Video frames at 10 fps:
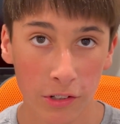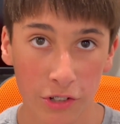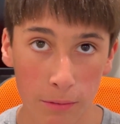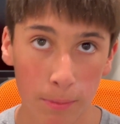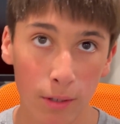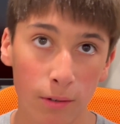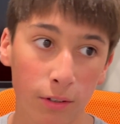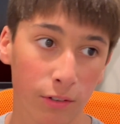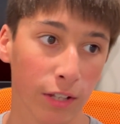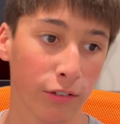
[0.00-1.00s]
GPU
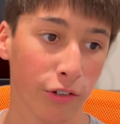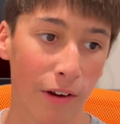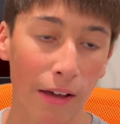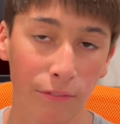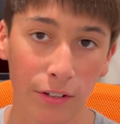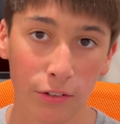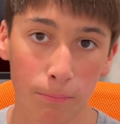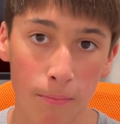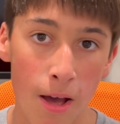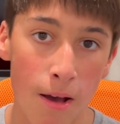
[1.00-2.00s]
because that's graphics
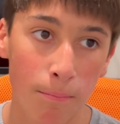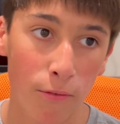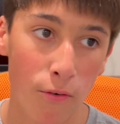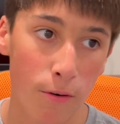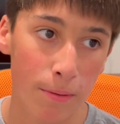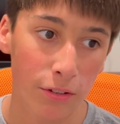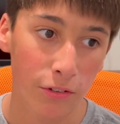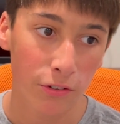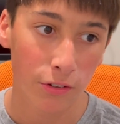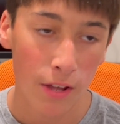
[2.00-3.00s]

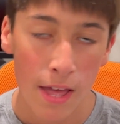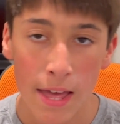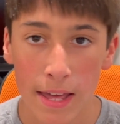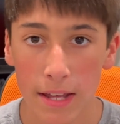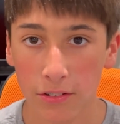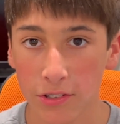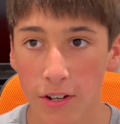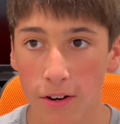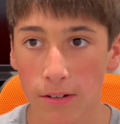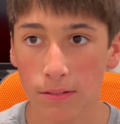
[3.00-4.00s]
performance. And
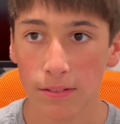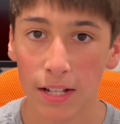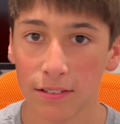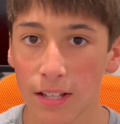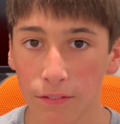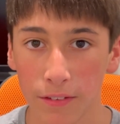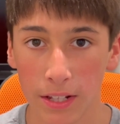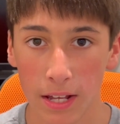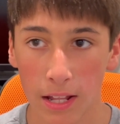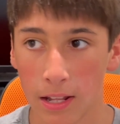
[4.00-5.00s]
so that's
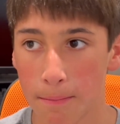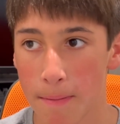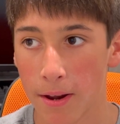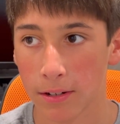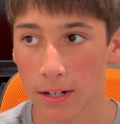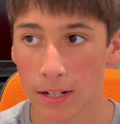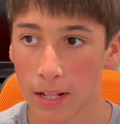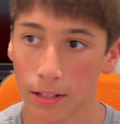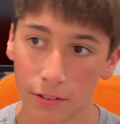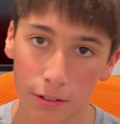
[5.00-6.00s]
definitely a lot better. And
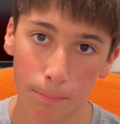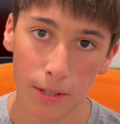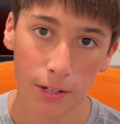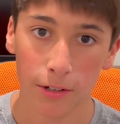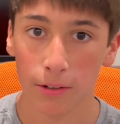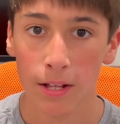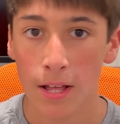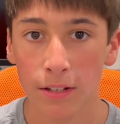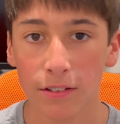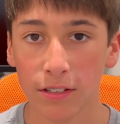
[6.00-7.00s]
then the CPU,
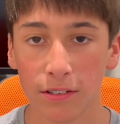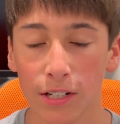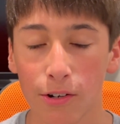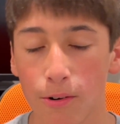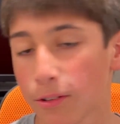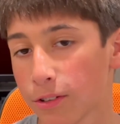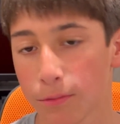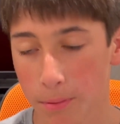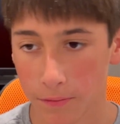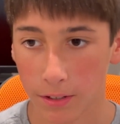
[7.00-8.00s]
16 cores is
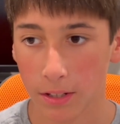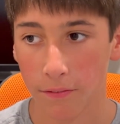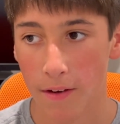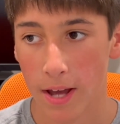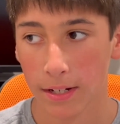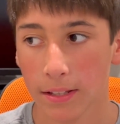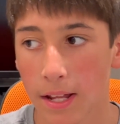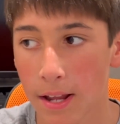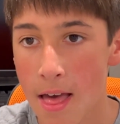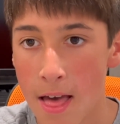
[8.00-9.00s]
perfectly fine. And
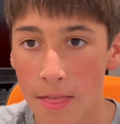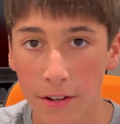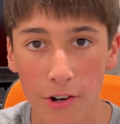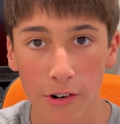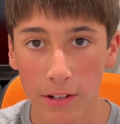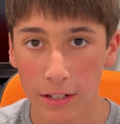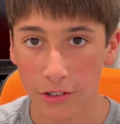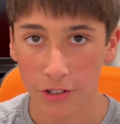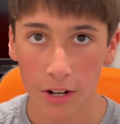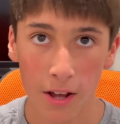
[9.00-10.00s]
then the neural
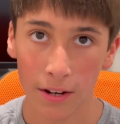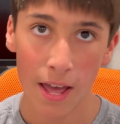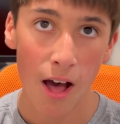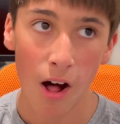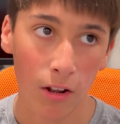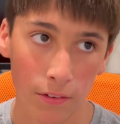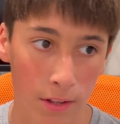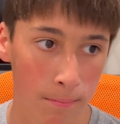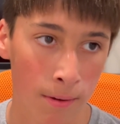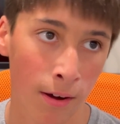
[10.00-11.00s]
engine on it, all of
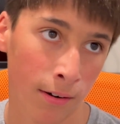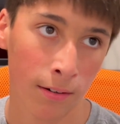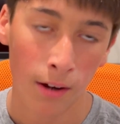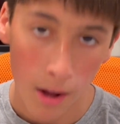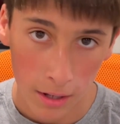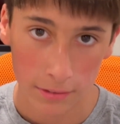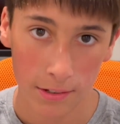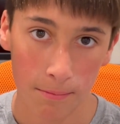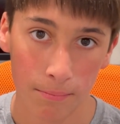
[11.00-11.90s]
them are awesome.